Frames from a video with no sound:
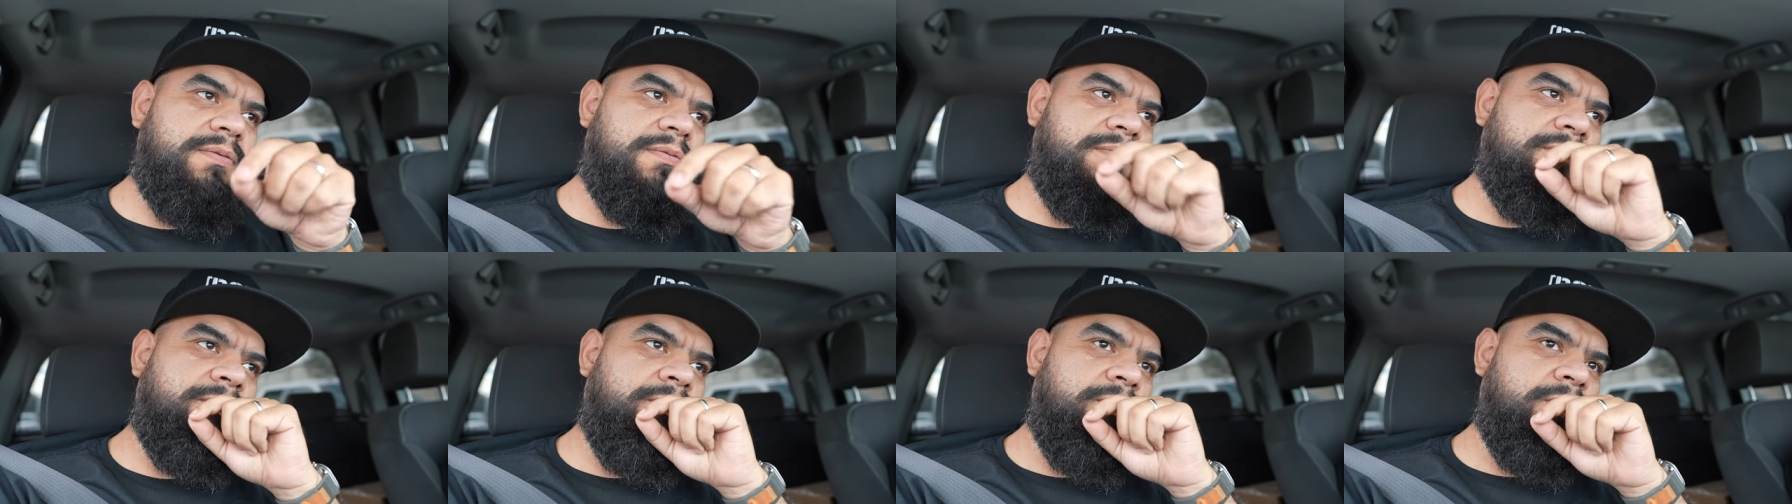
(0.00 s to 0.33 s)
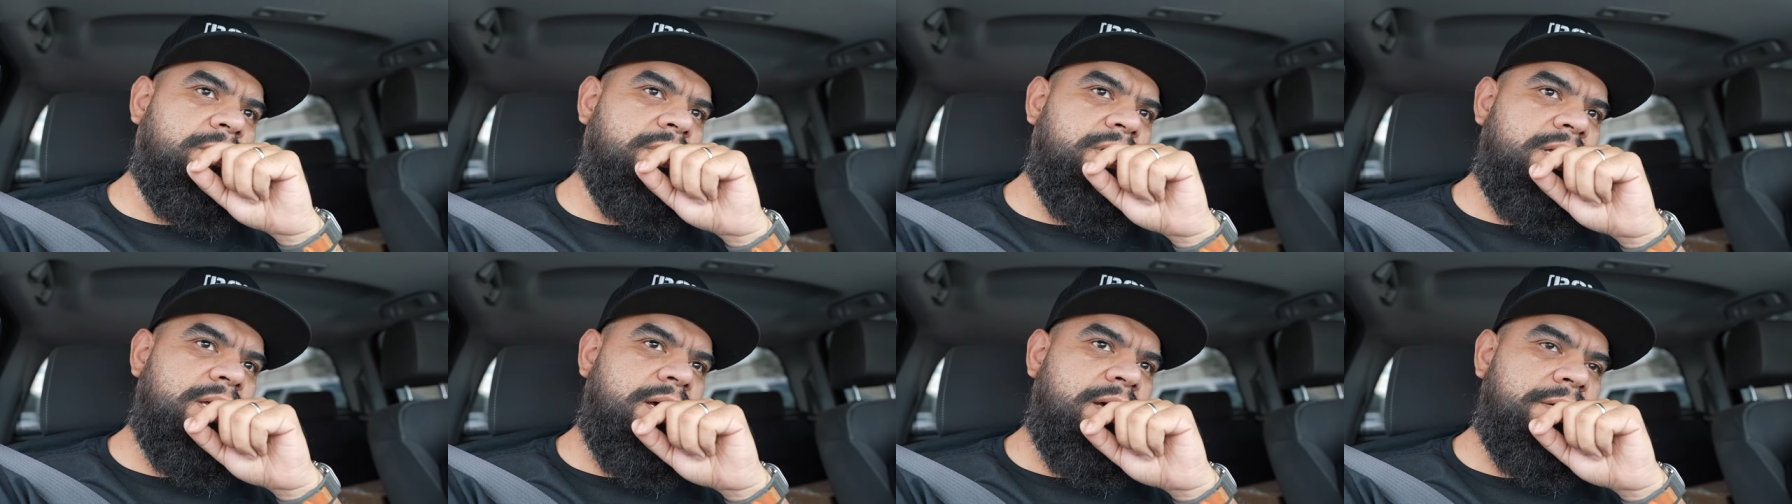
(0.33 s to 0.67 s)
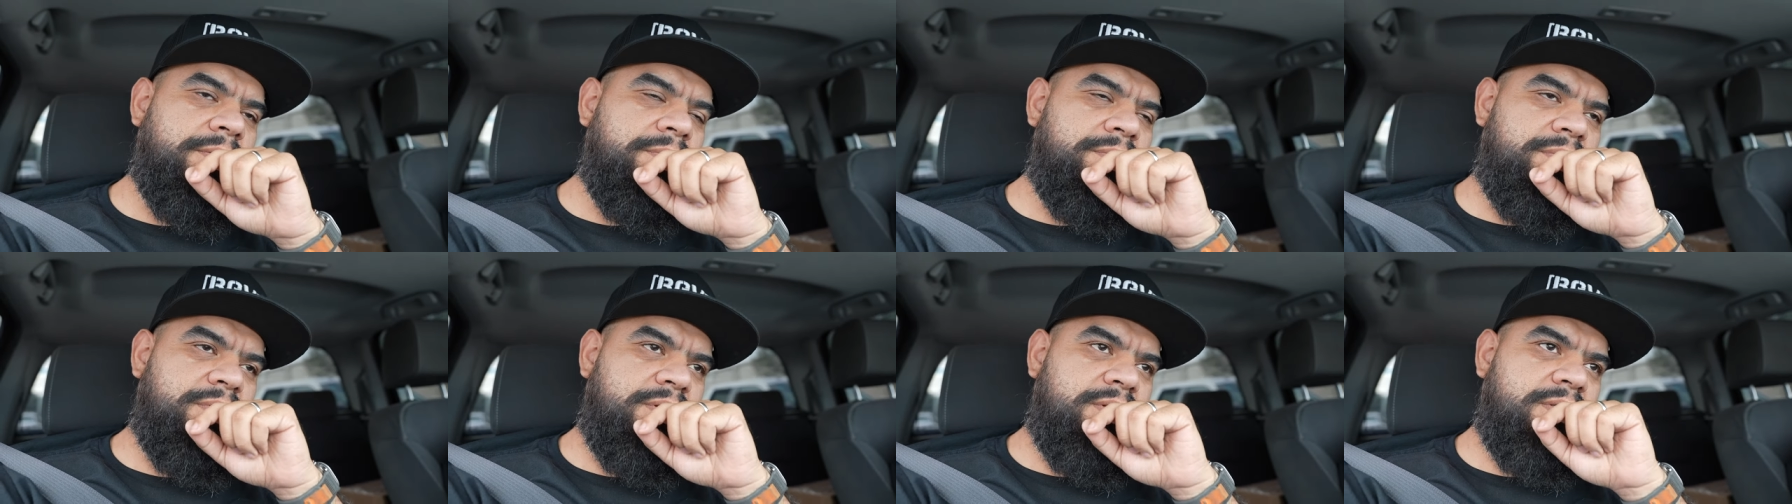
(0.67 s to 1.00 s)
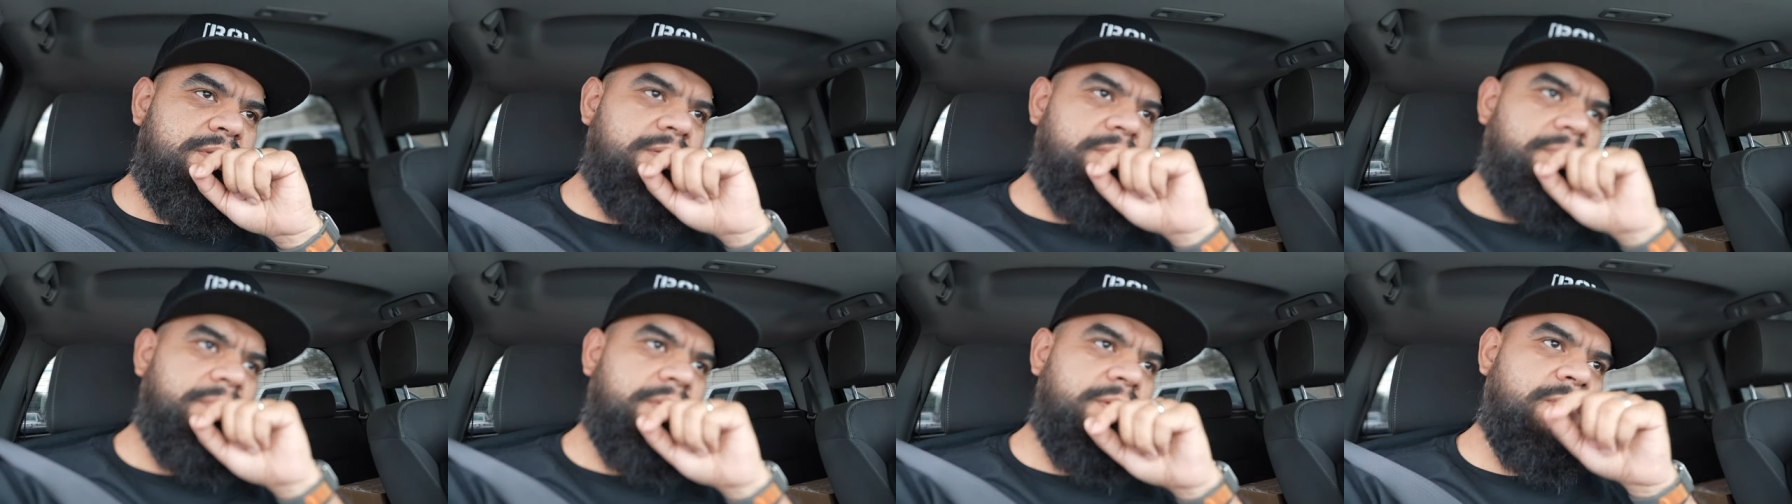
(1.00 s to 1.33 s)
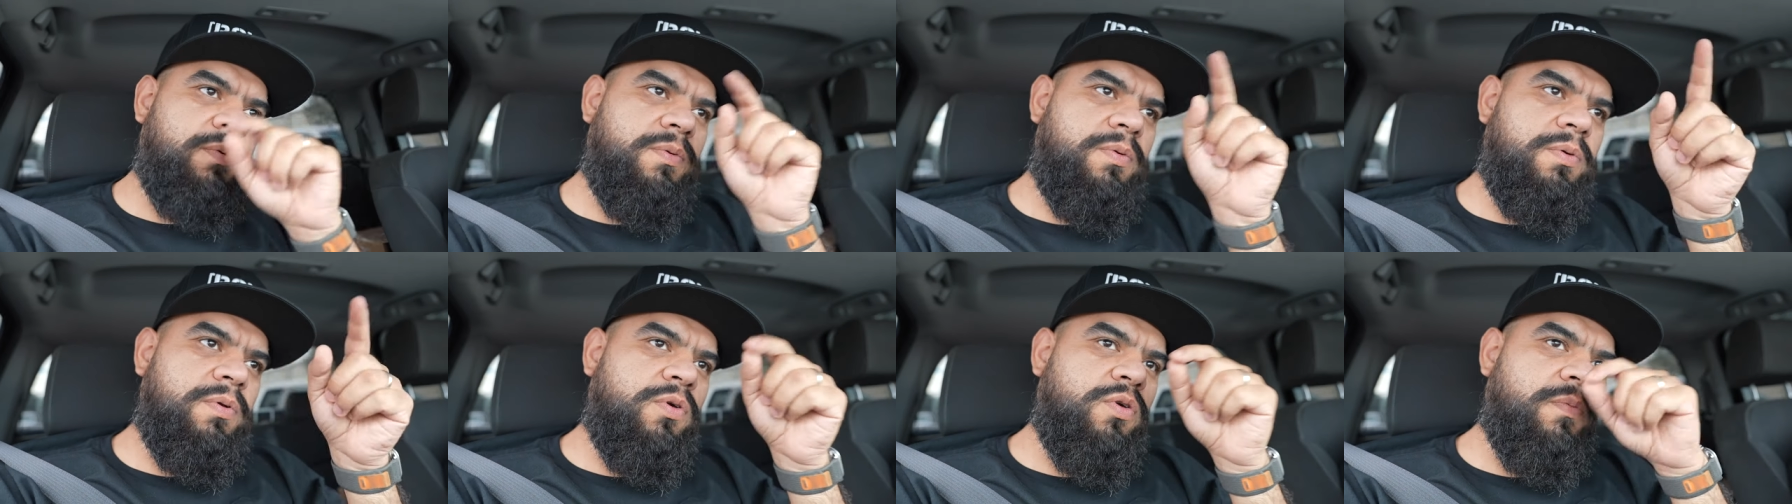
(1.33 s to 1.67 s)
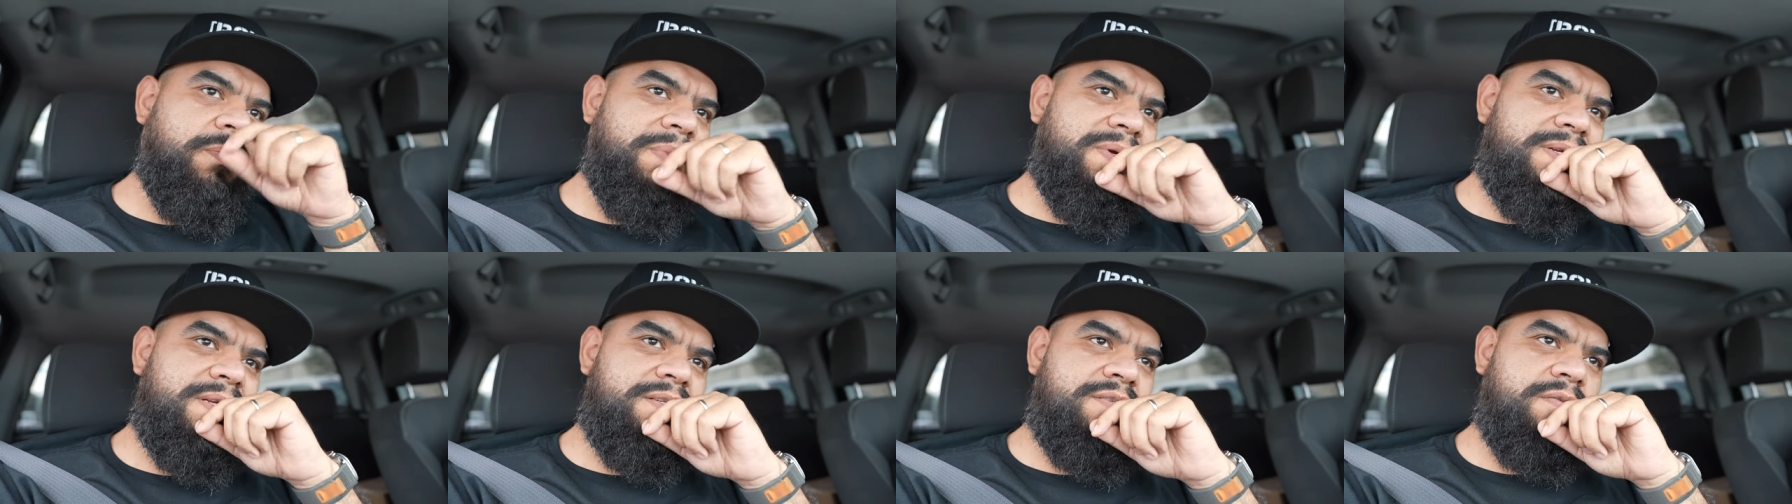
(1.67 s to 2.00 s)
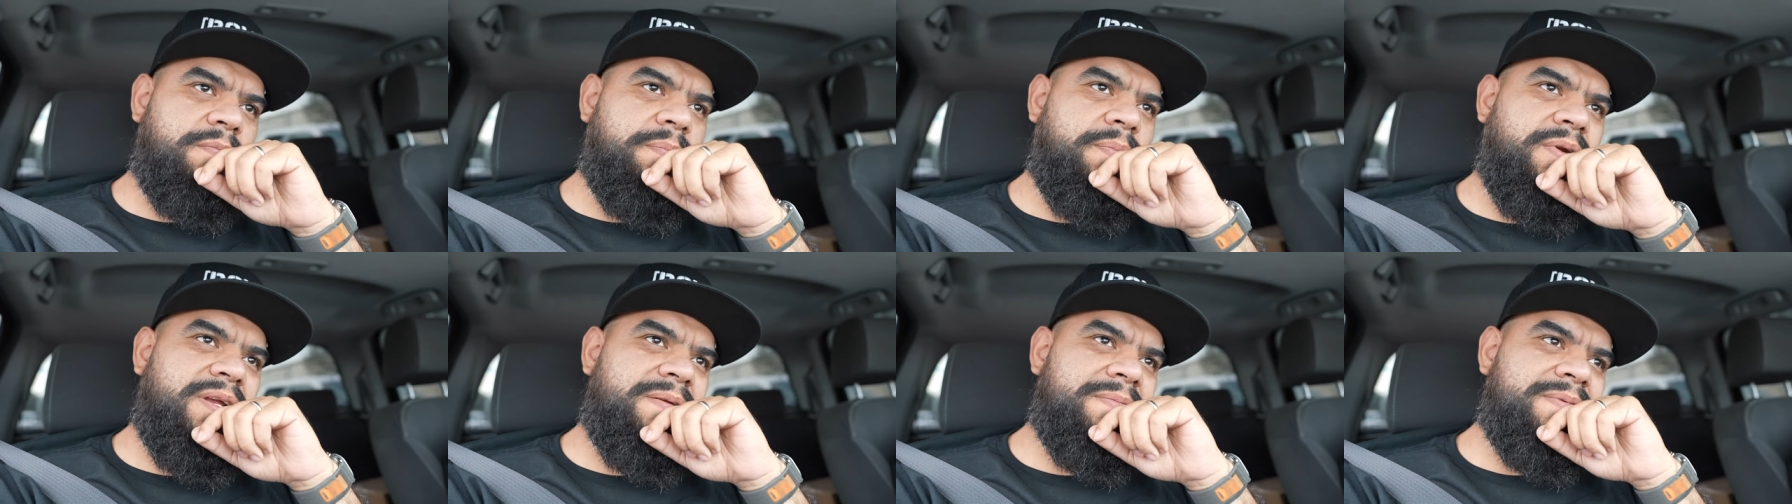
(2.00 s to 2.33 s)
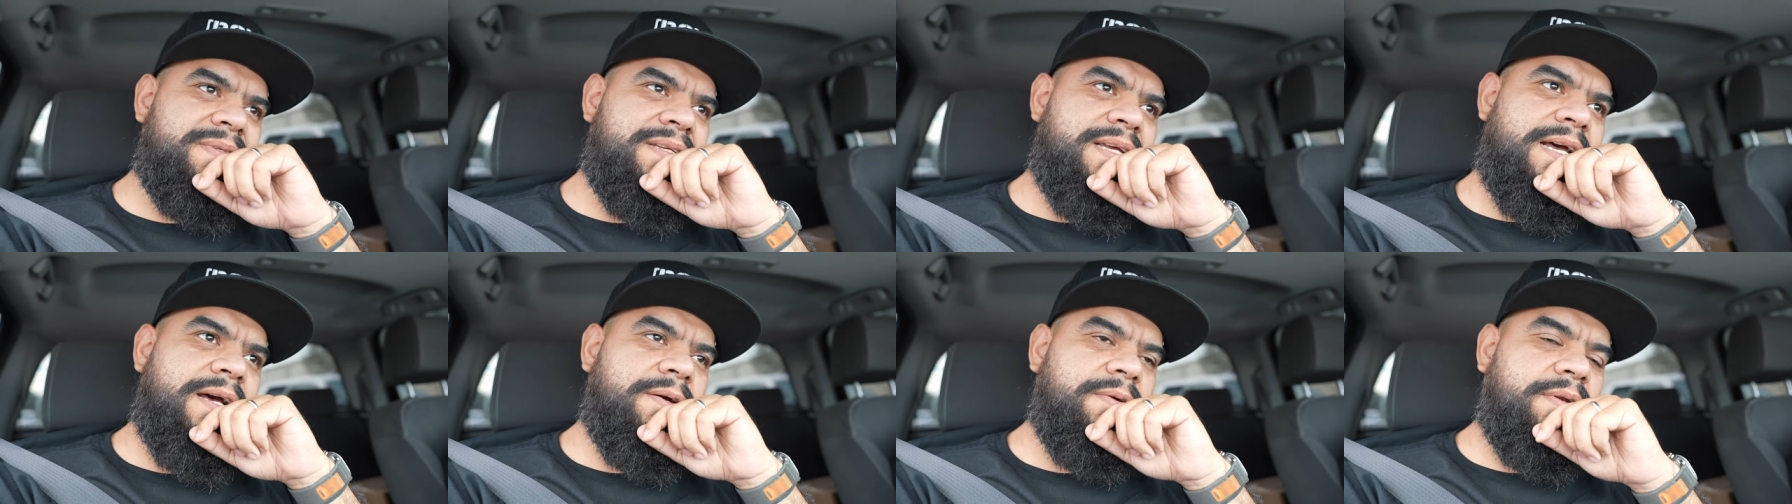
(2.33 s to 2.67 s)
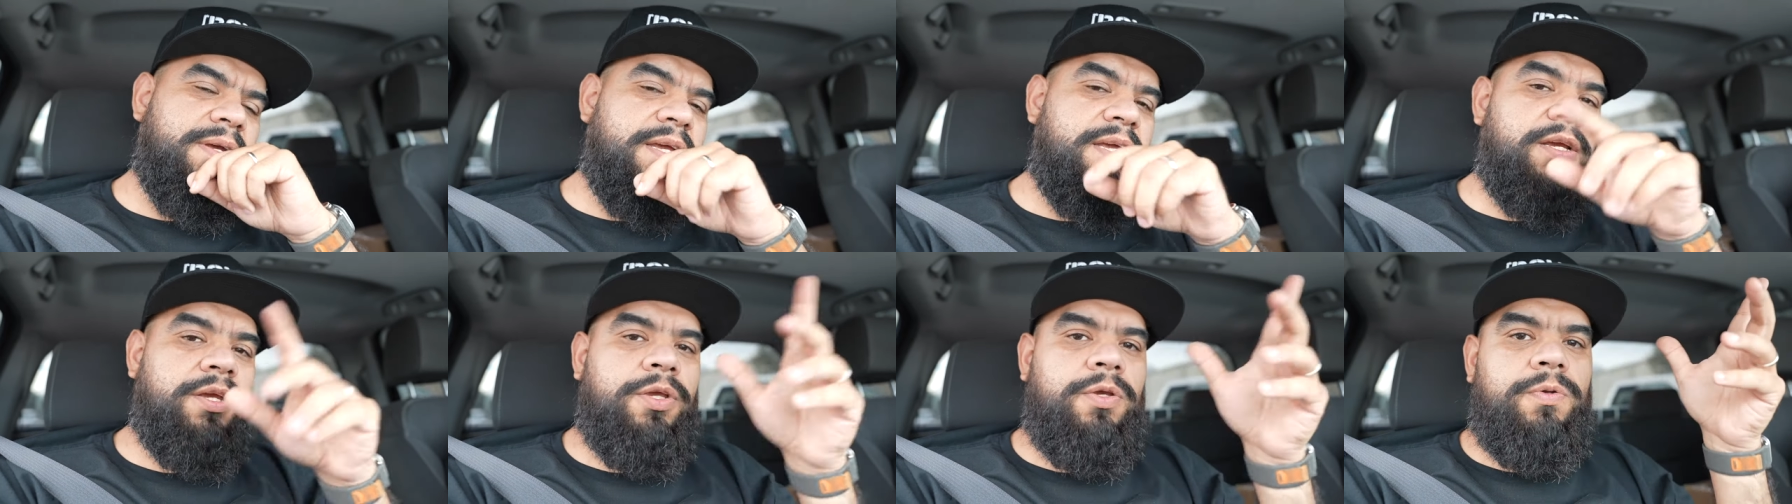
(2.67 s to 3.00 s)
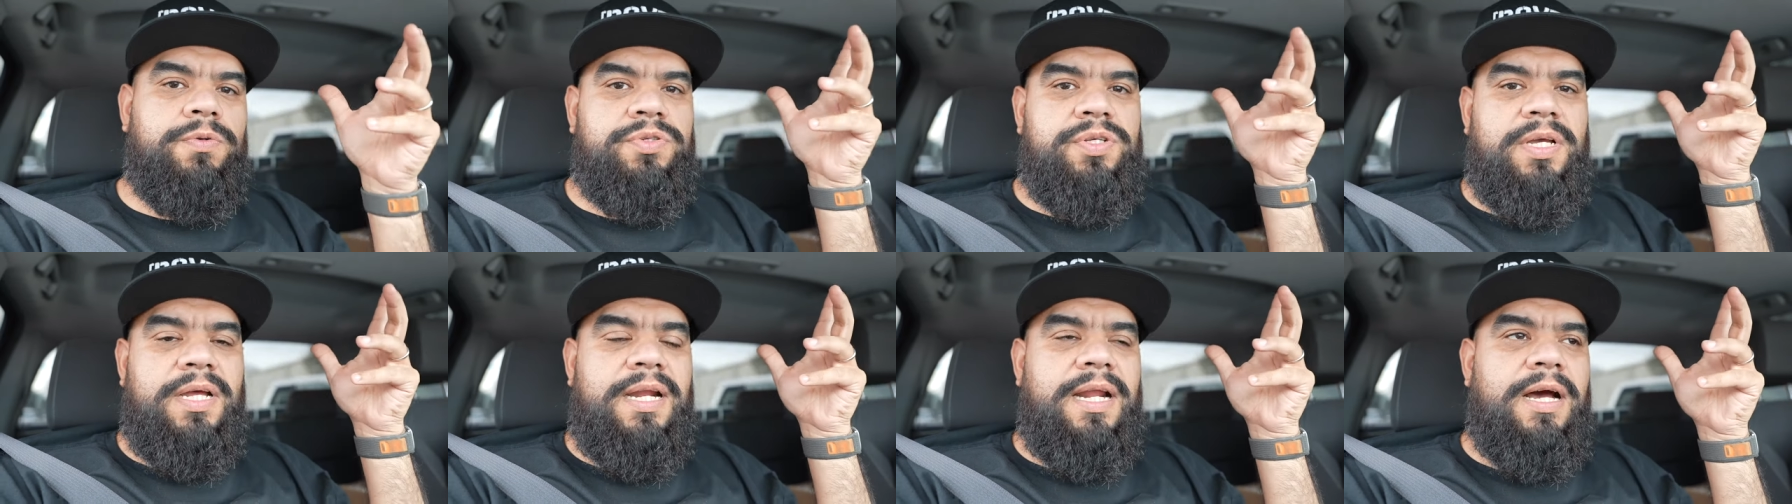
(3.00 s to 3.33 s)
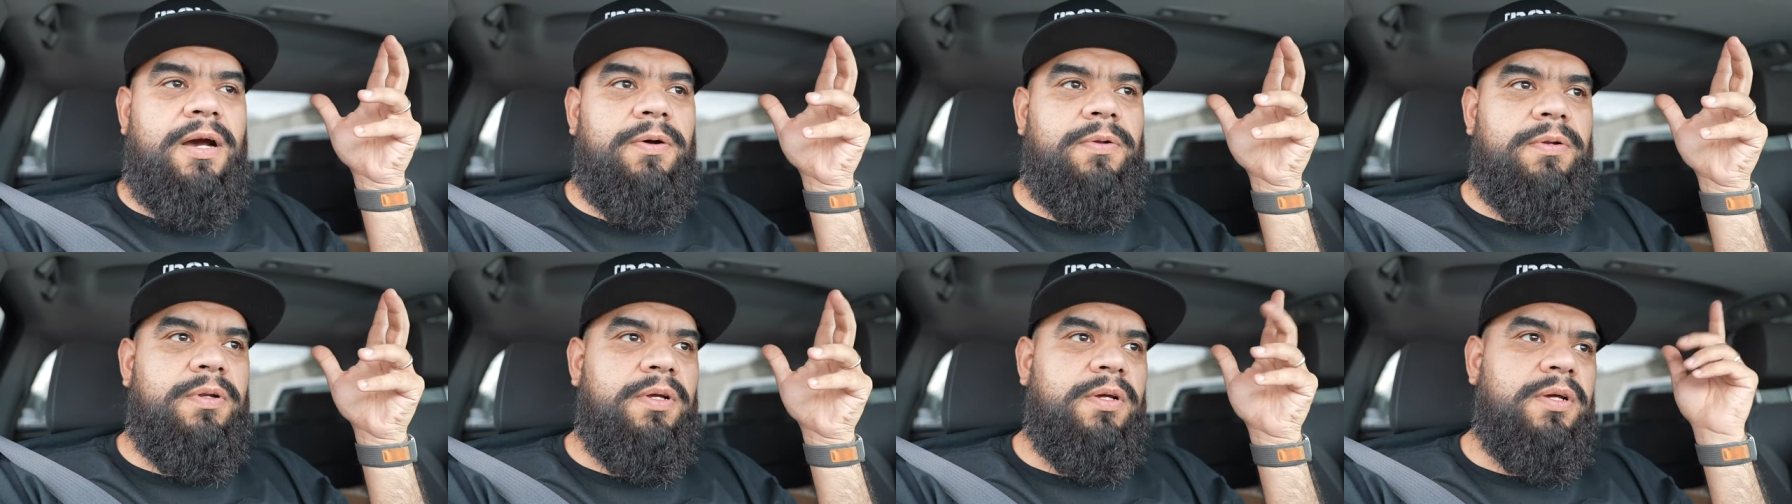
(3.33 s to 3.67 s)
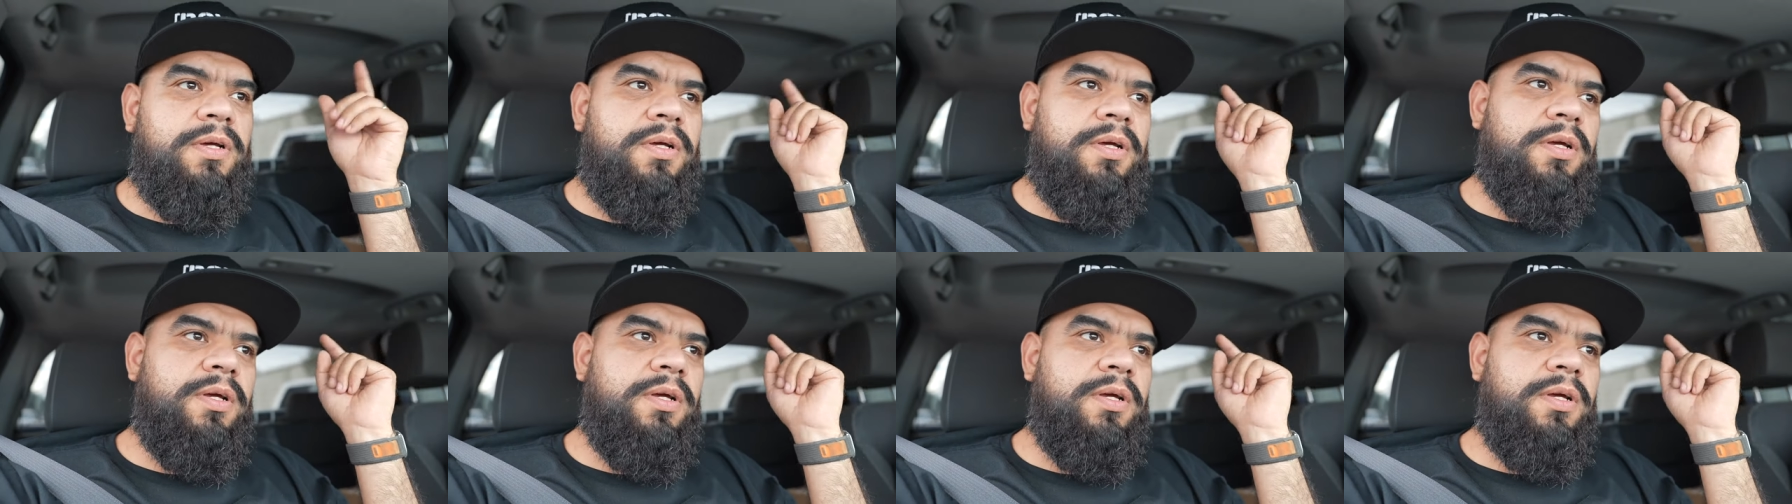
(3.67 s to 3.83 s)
for the audio system here with compas at Supreme Sound. Again, huge shout out.